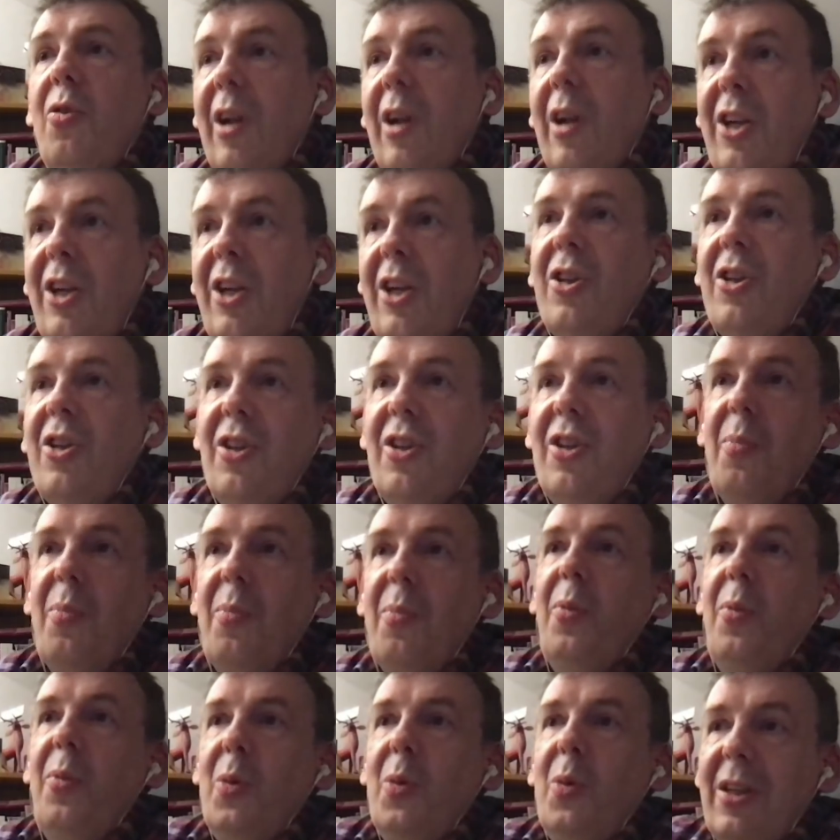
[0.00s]
So the
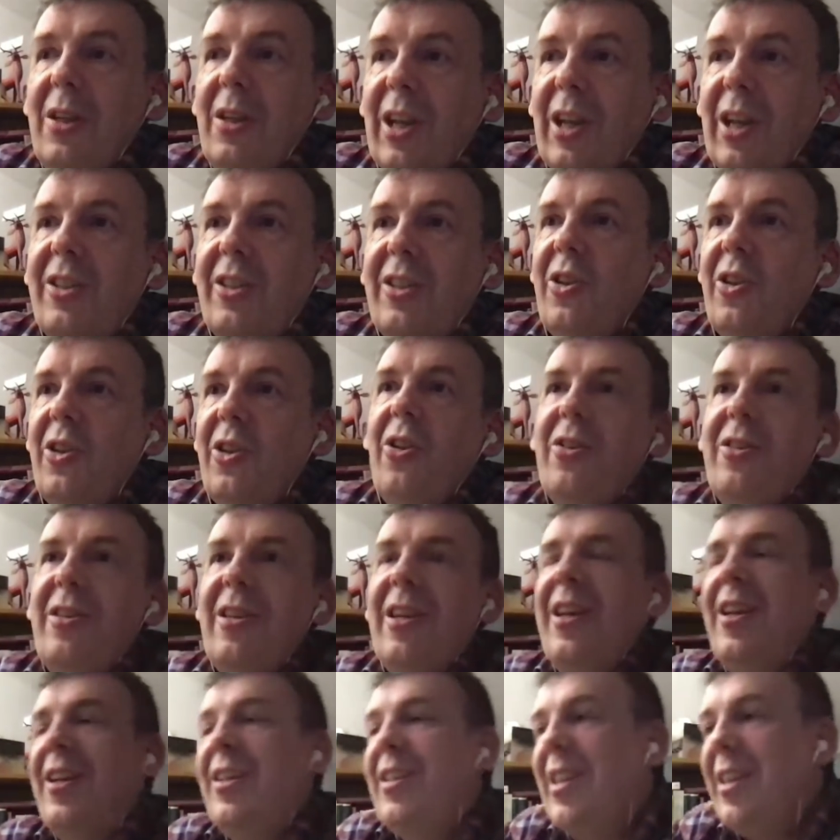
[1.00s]
relationship between
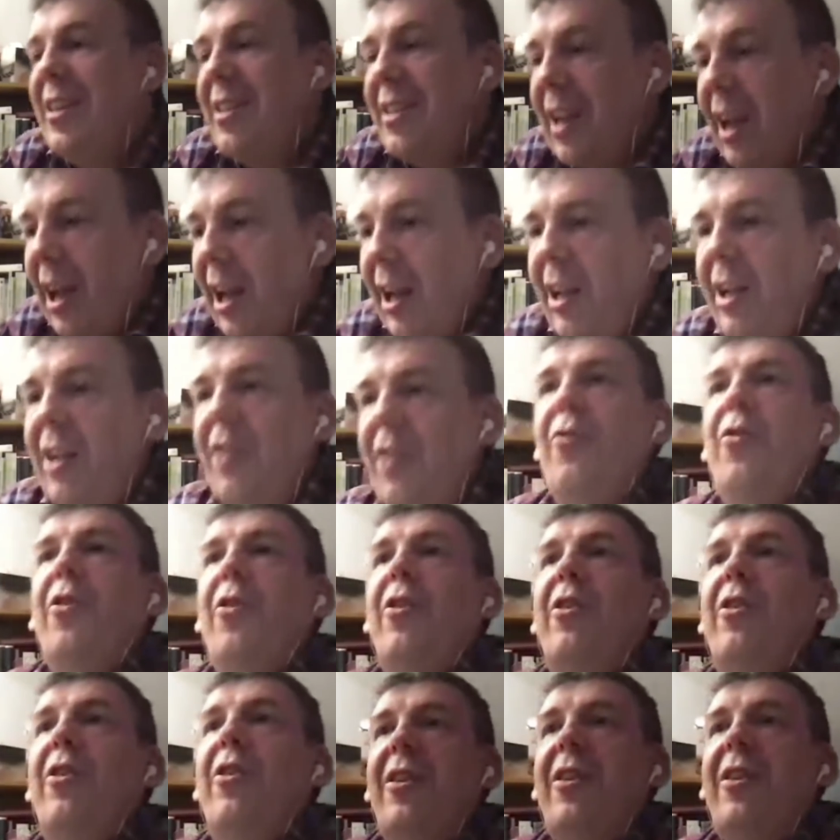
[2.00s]
sex and honesty is
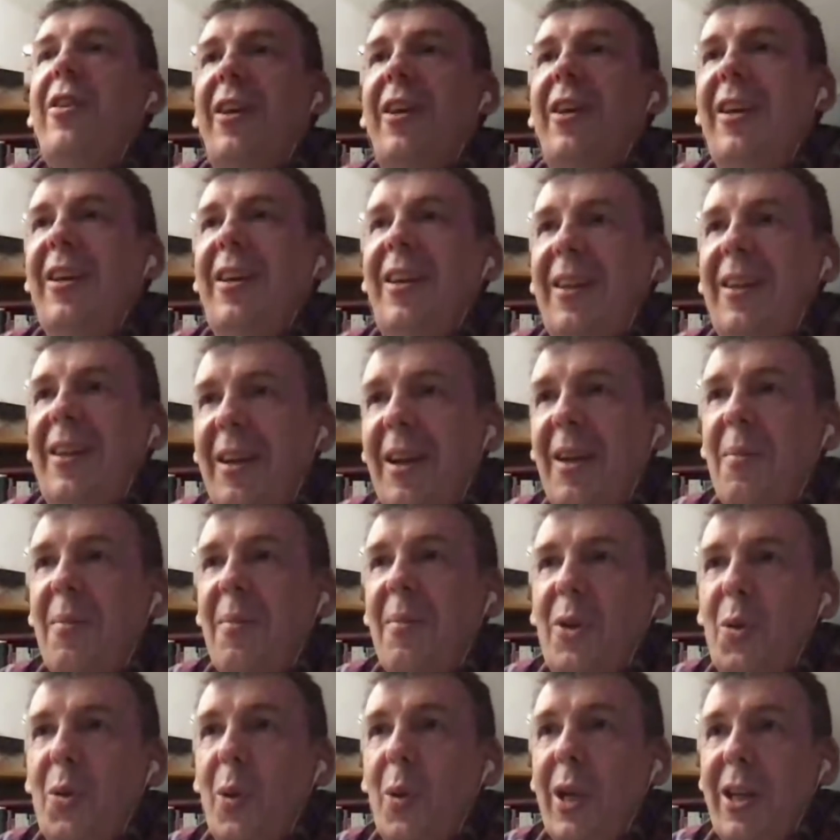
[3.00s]
entirely different
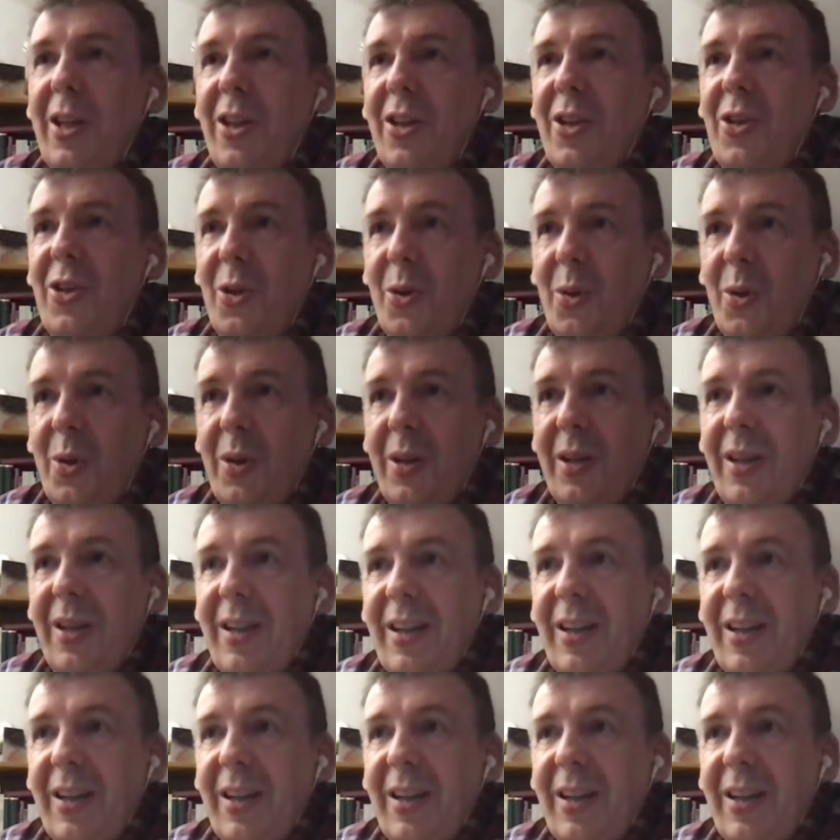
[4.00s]
between the two.